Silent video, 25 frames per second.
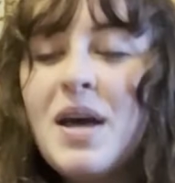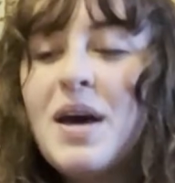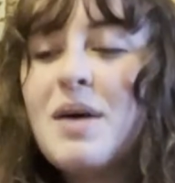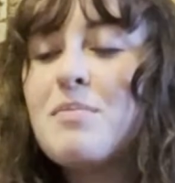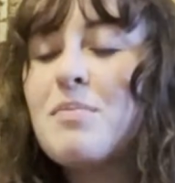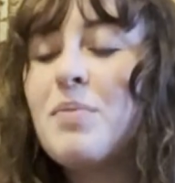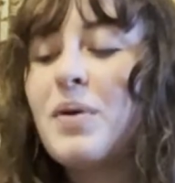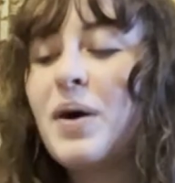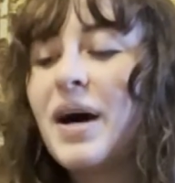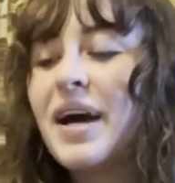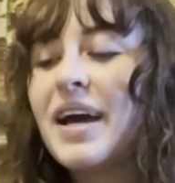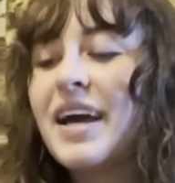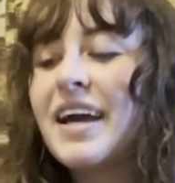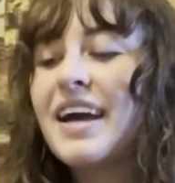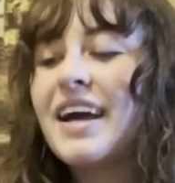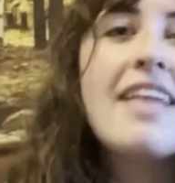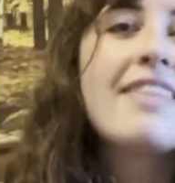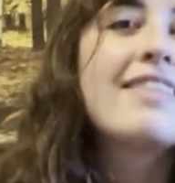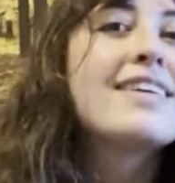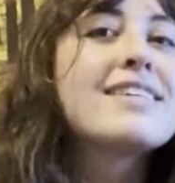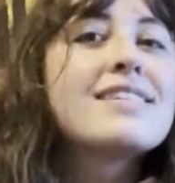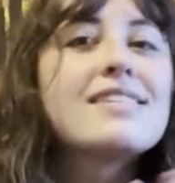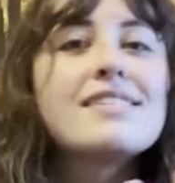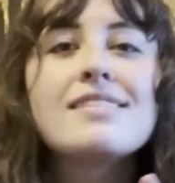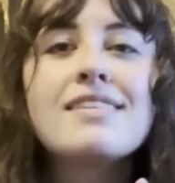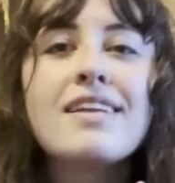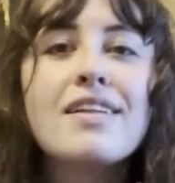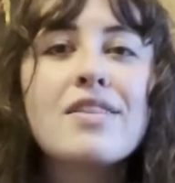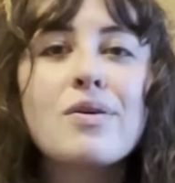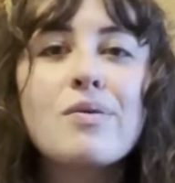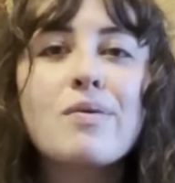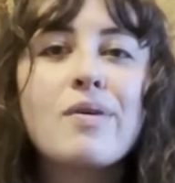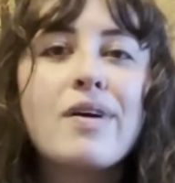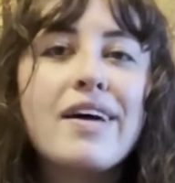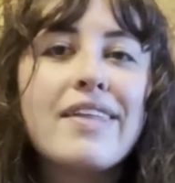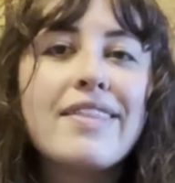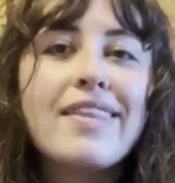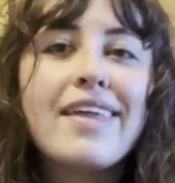but this is another
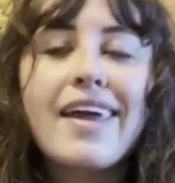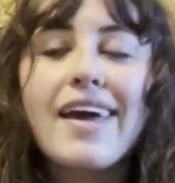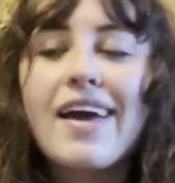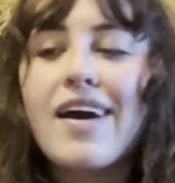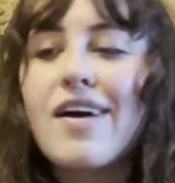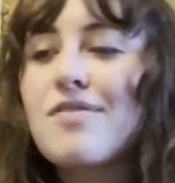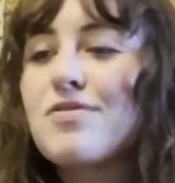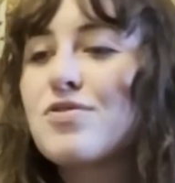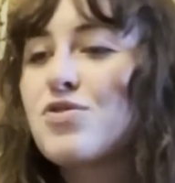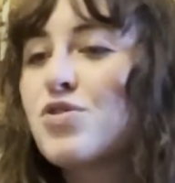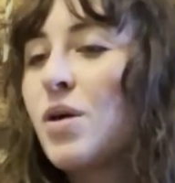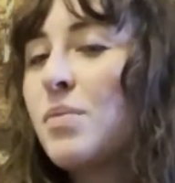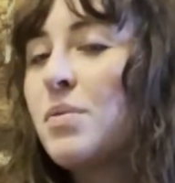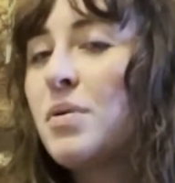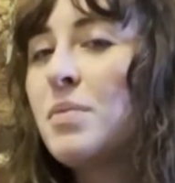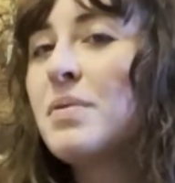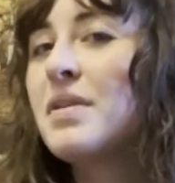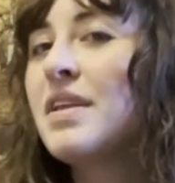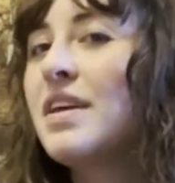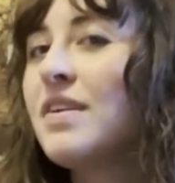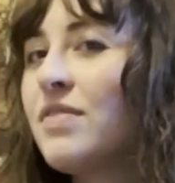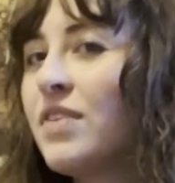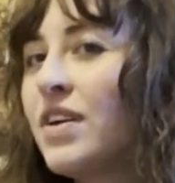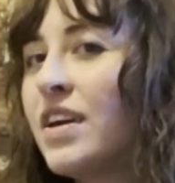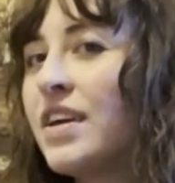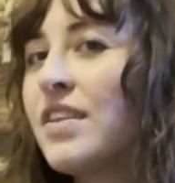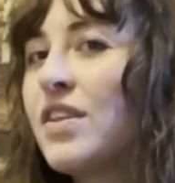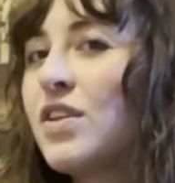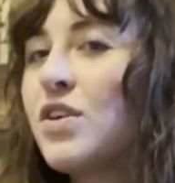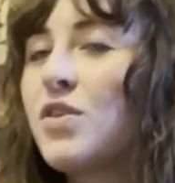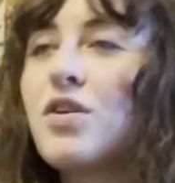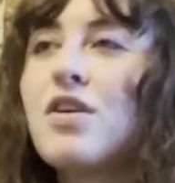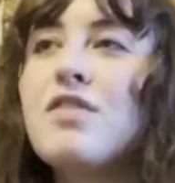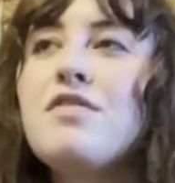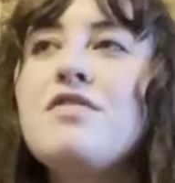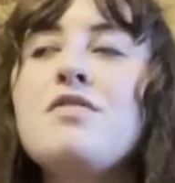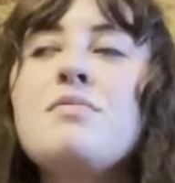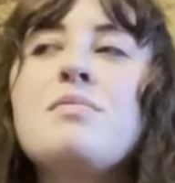one that I have trouble believing that you're
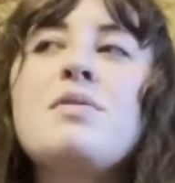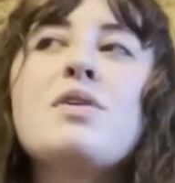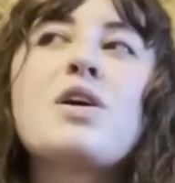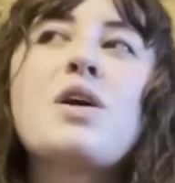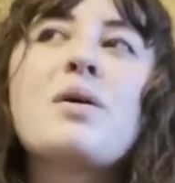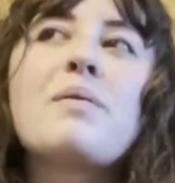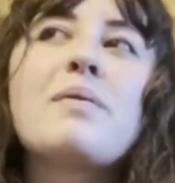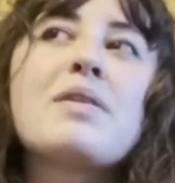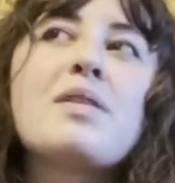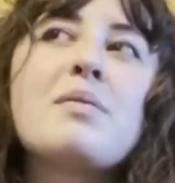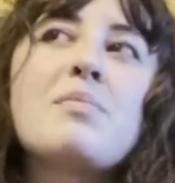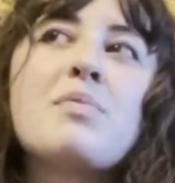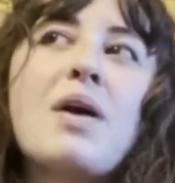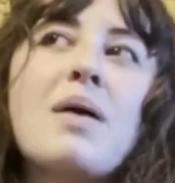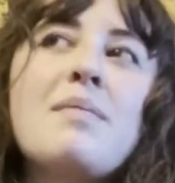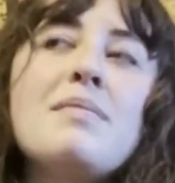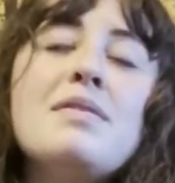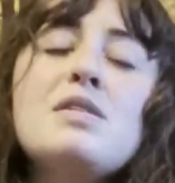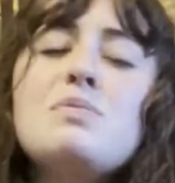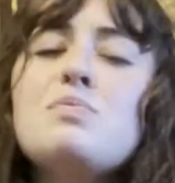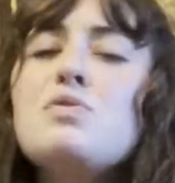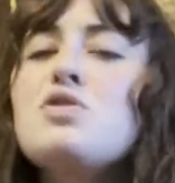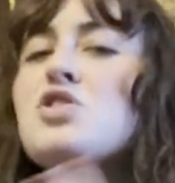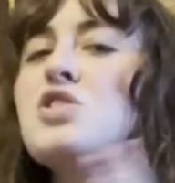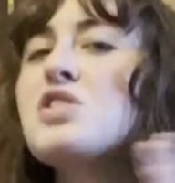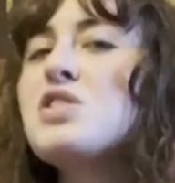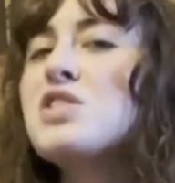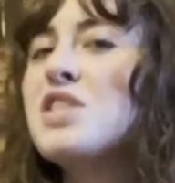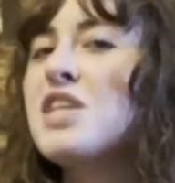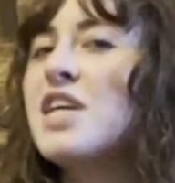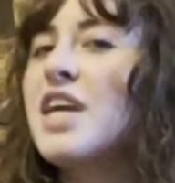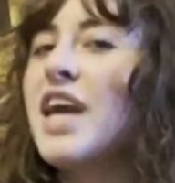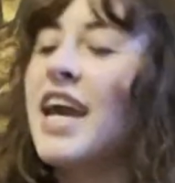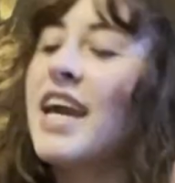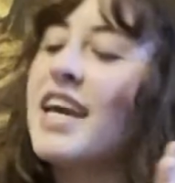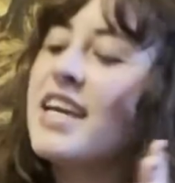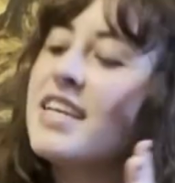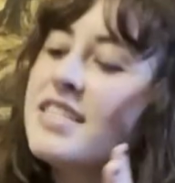unfamiliar with the premise, but just in
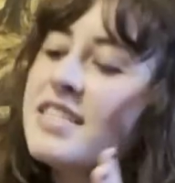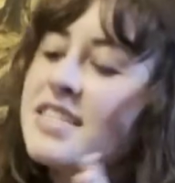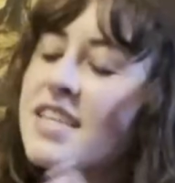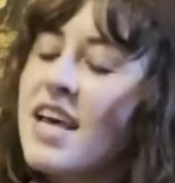case,